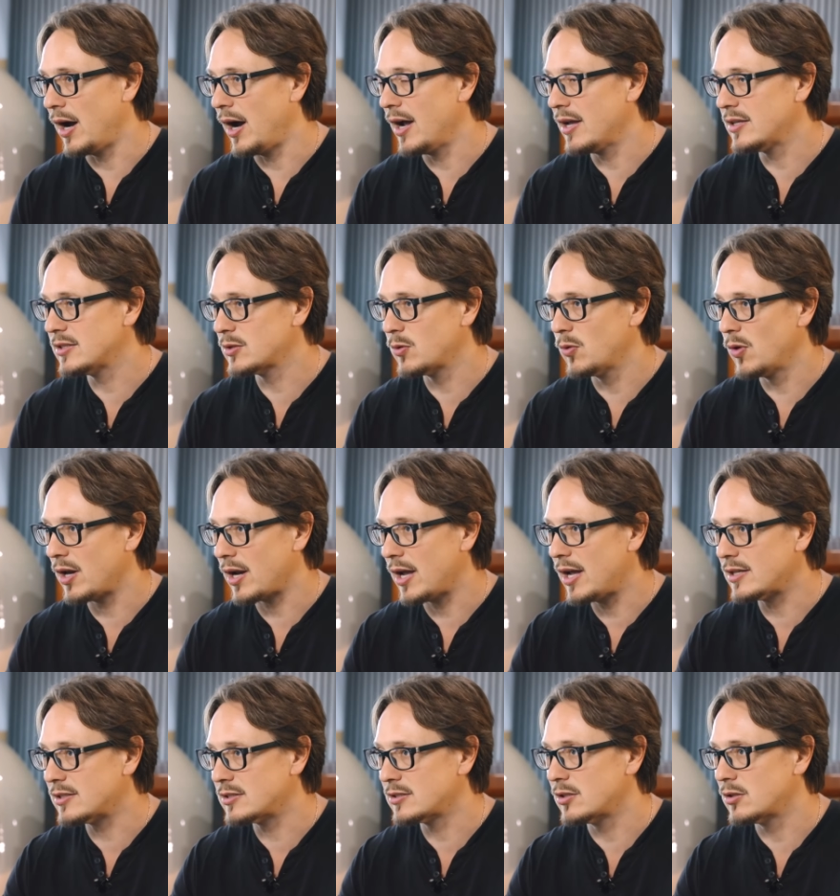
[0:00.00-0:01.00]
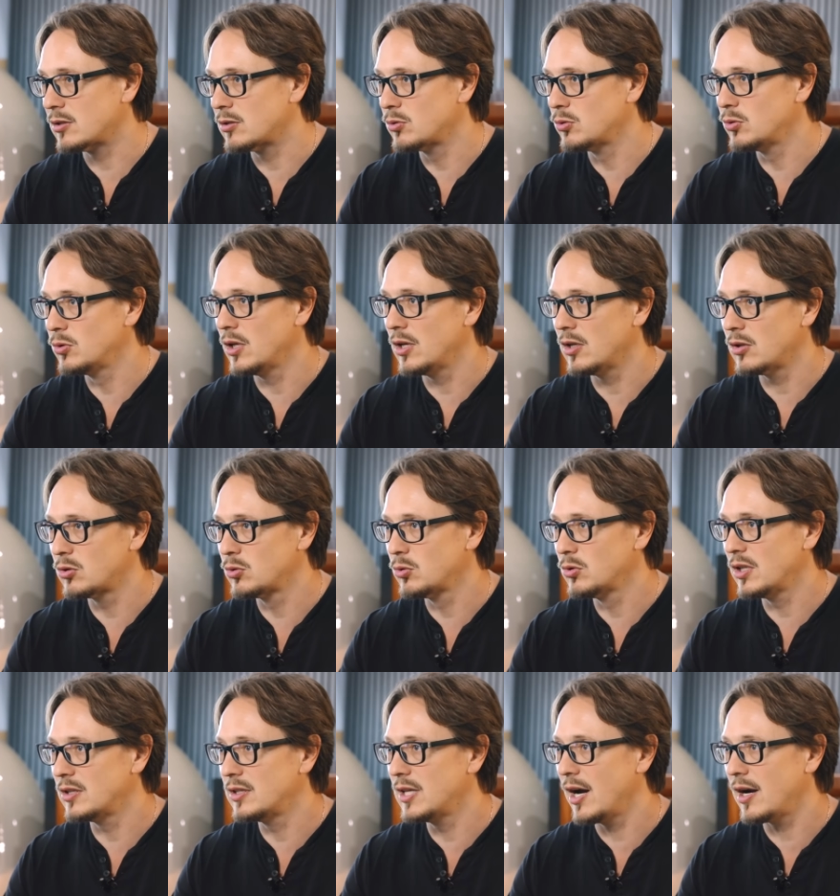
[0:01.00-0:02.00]
I2S to the, to
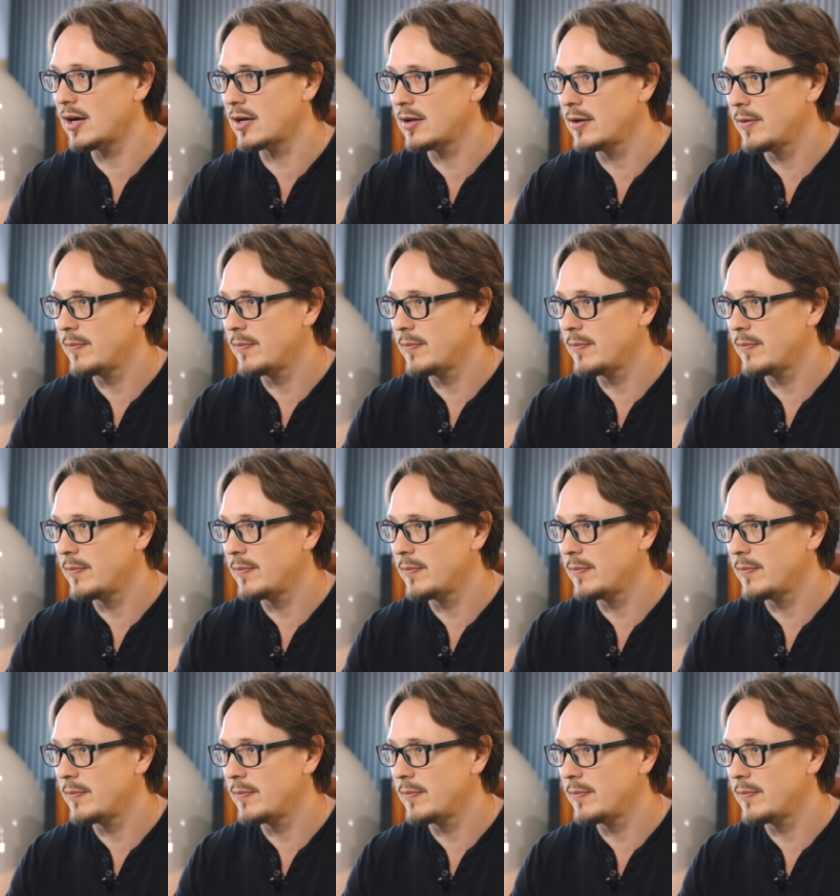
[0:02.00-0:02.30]
the DAC.